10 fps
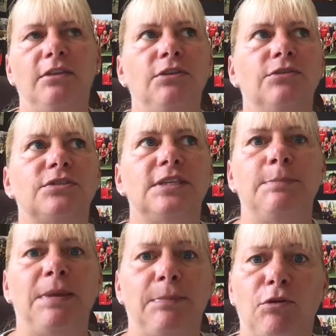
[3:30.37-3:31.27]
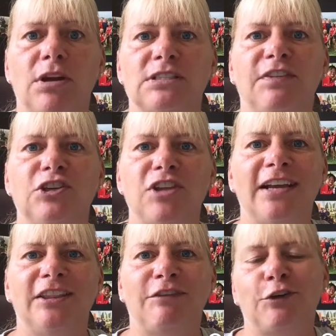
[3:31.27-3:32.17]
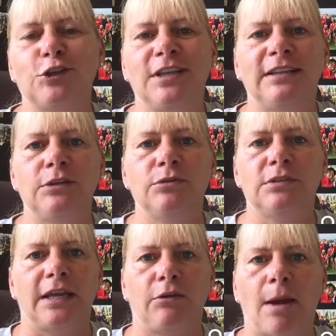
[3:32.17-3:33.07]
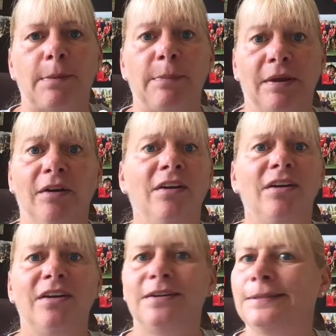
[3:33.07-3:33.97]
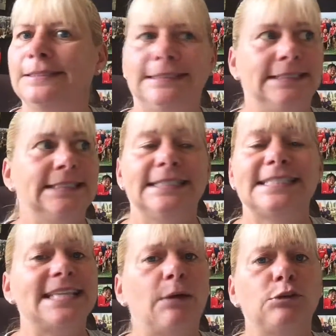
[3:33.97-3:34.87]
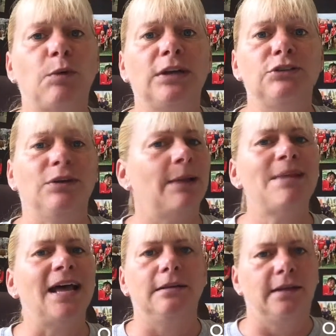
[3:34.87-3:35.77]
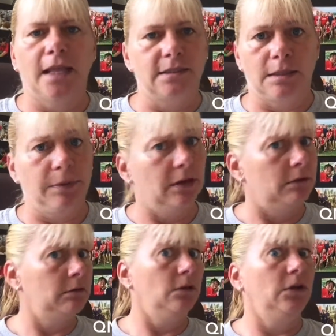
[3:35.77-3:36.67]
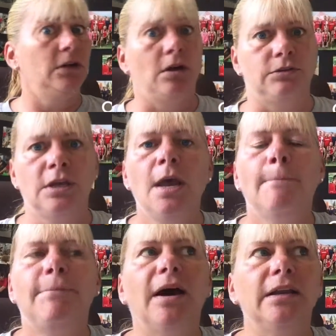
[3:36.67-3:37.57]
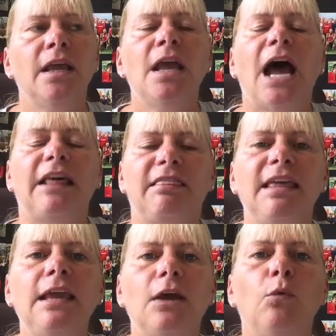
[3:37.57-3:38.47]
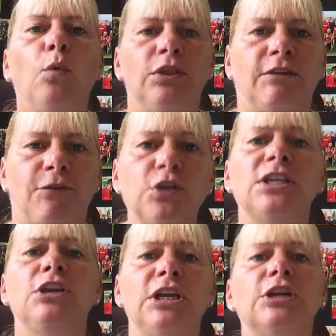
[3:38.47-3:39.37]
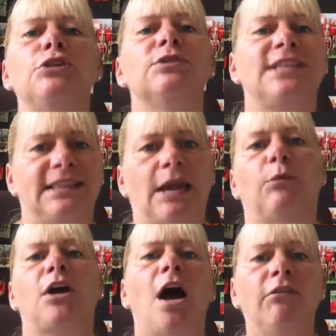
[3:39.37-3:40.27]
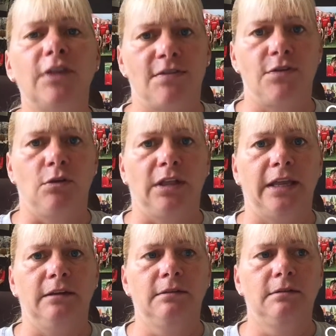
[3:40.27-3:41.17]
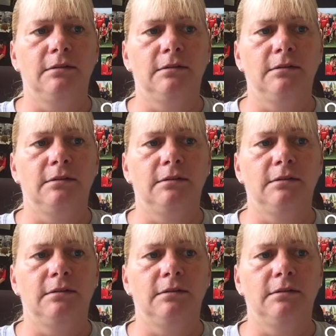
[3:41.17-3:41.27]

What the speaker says: you'll see people cross the finish line and the first thing they do is like grab a beer. It's not what you want to do. And I'm not against the beer, Lord knows. But I think what the first thing you need to do is get that recovery fuel in.